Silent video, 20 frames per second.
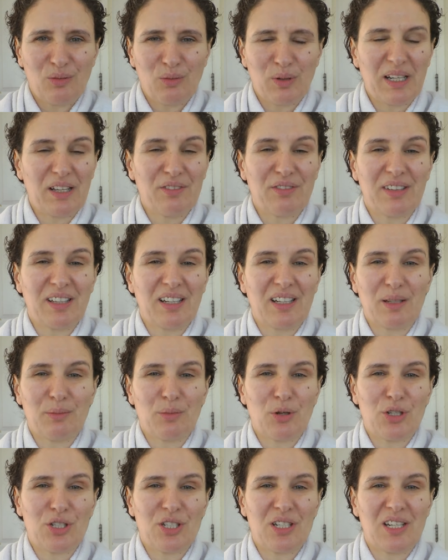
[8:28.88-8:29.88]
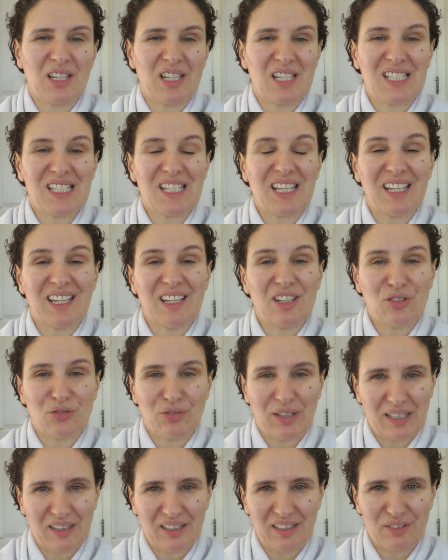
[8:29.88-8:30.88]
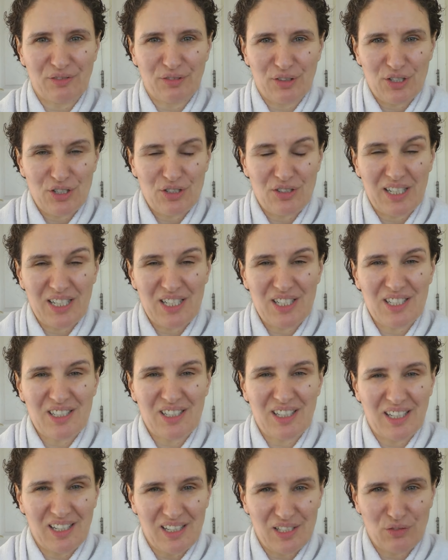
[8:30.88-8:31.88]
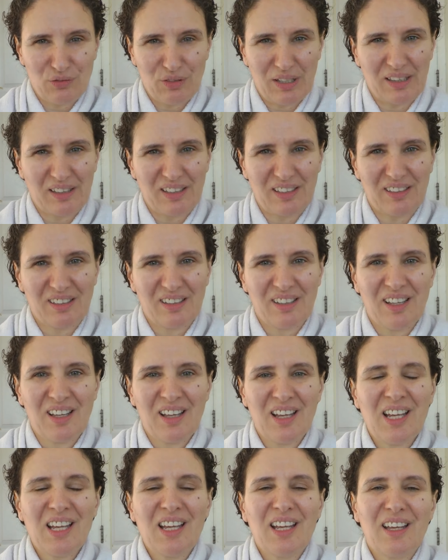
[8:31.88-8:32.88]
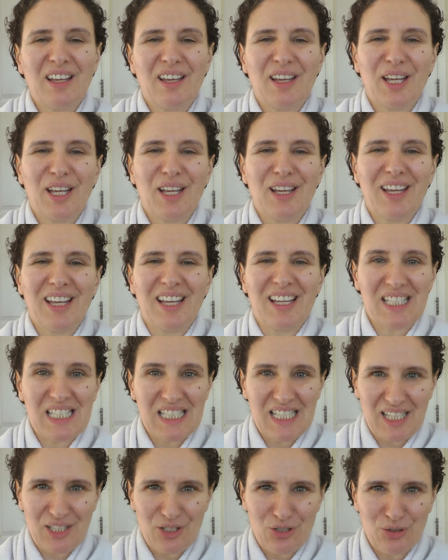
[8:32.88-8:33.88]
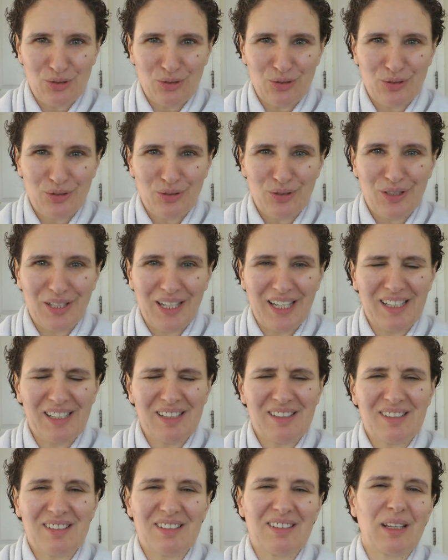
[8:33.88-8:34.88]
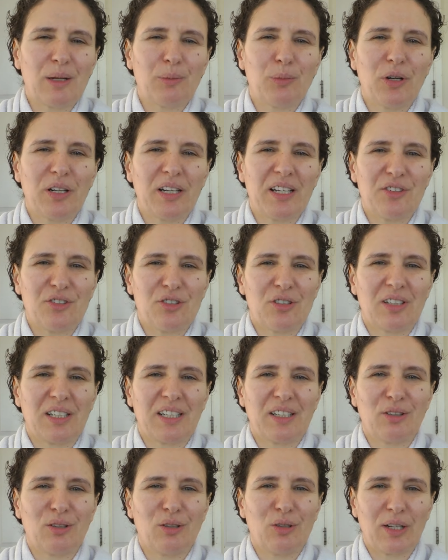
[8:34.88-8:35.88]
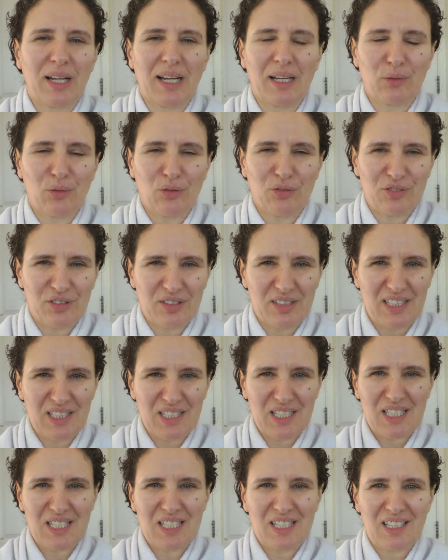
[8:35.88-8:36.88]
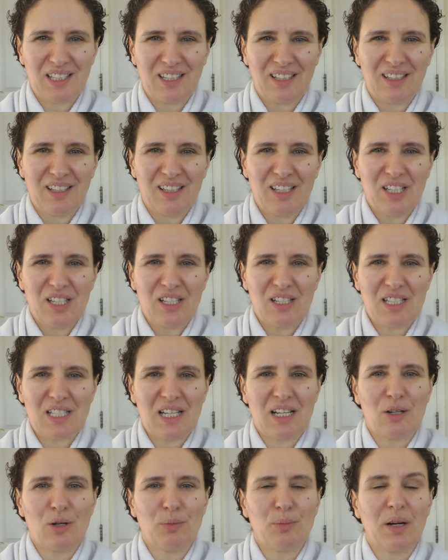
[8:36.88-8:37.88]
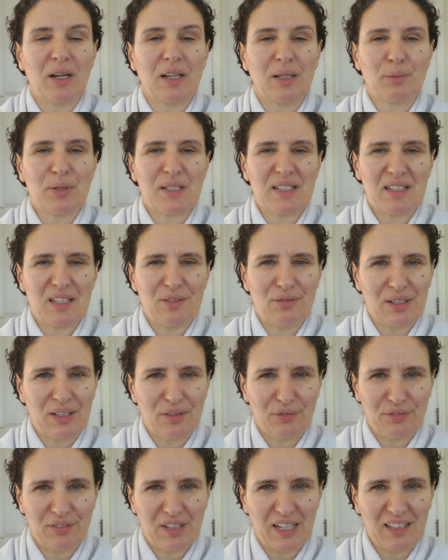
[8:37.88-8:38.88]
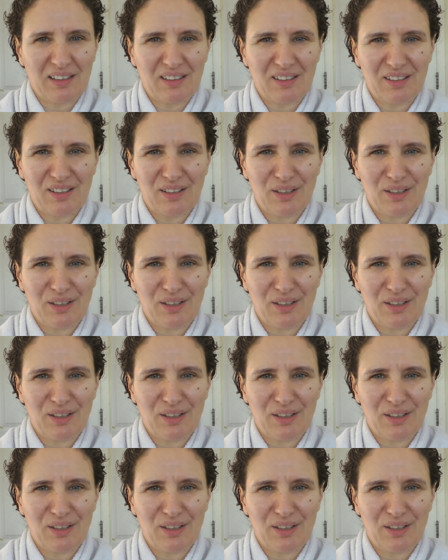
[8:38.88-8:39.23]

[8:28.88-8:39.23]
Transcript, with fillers: whatever that emotion is, it is valid. Frustration, it is valid is natural and it's our body trying to look out for us. So our mind perceiving a threat.